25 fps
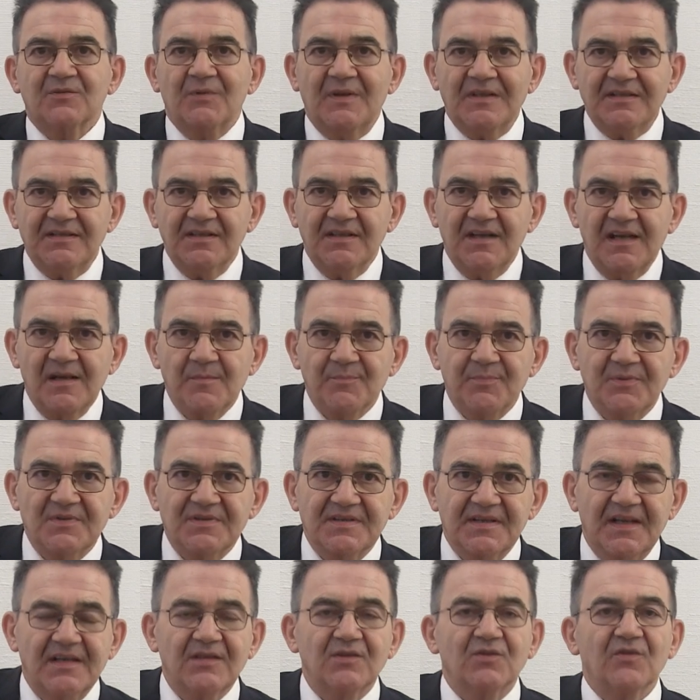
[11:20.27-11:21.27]

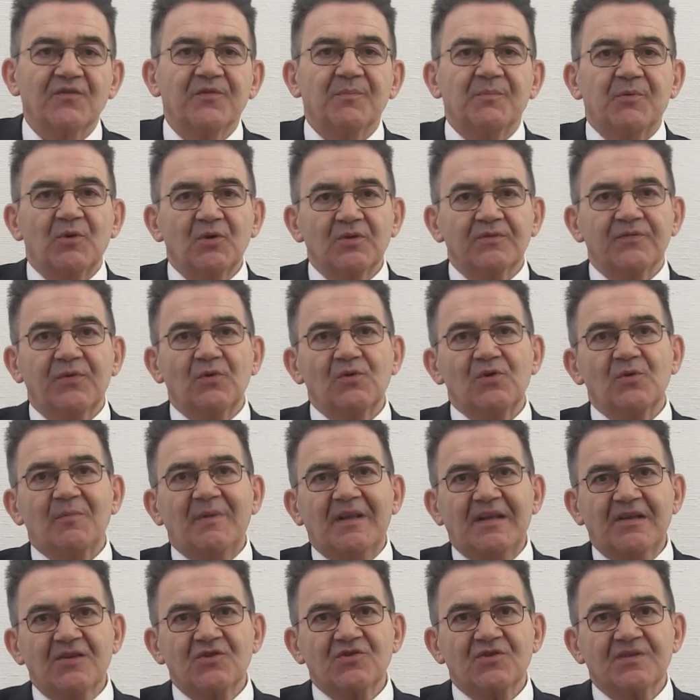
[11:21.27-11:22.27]
29% of portfolio
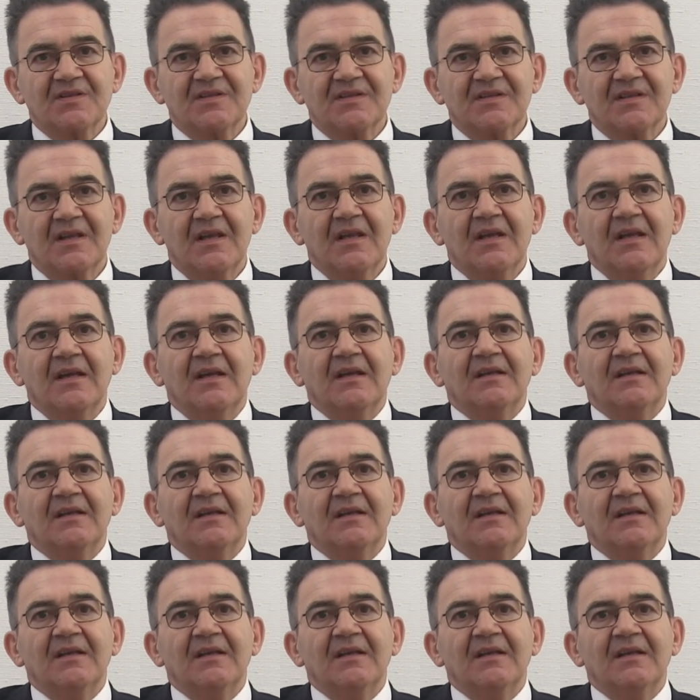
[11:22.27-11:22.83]
managers